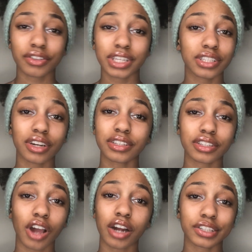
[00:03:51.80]
they start to
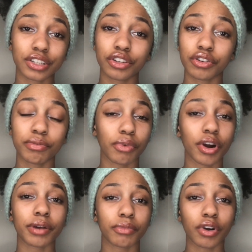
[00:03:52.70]
talk to you
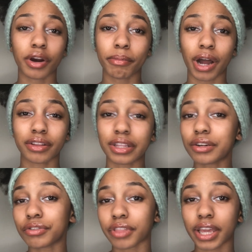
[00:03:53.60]
more and more about
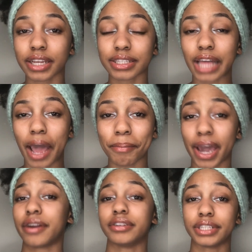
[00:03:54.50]
little things that
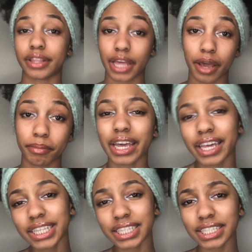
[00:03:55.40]
matter to them.
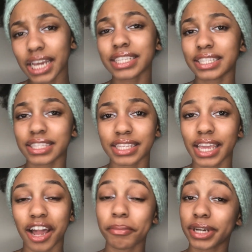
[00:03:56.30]
It's a test to
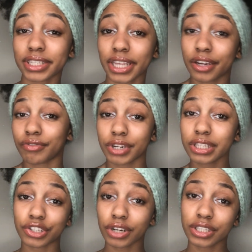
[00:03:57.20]
see how much they can
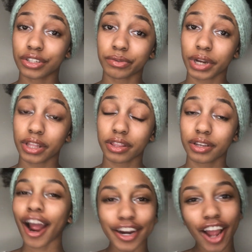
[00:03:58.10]
really trust you with.
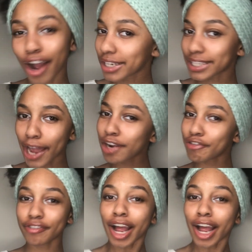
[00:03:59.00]
Are y'all excited for